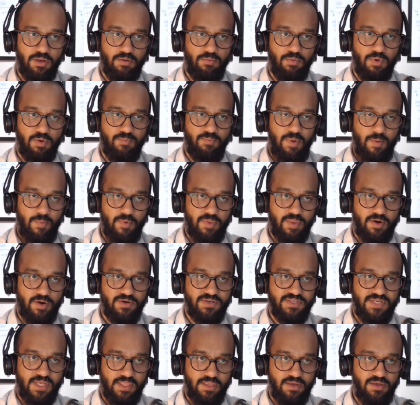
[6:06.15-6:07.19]
right, people that are
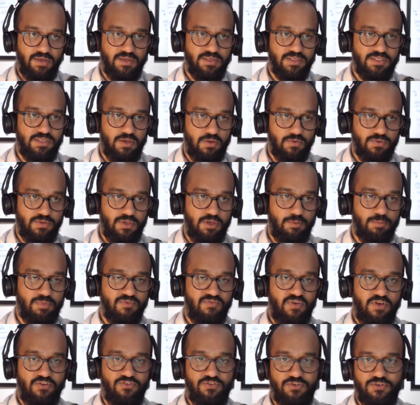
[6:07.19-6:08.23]
selling consulting,
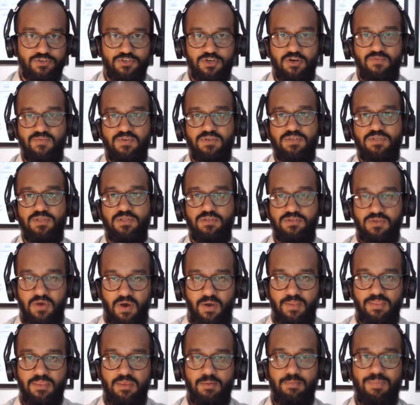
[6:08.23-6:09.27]
professional services
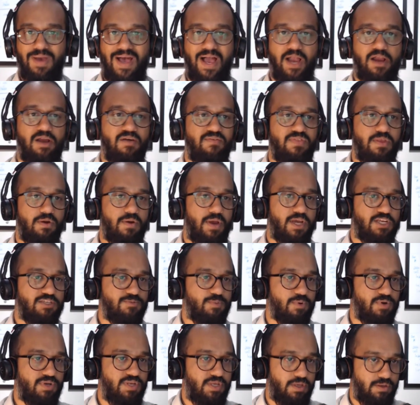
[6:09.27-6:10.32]
on the back of their
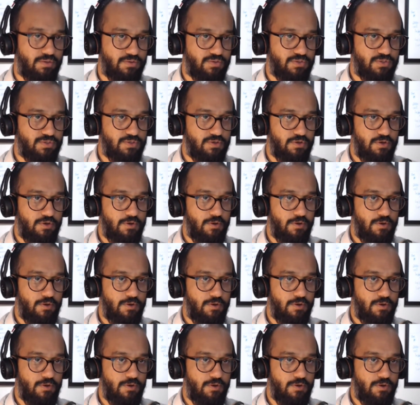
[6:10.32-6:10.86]
expertise,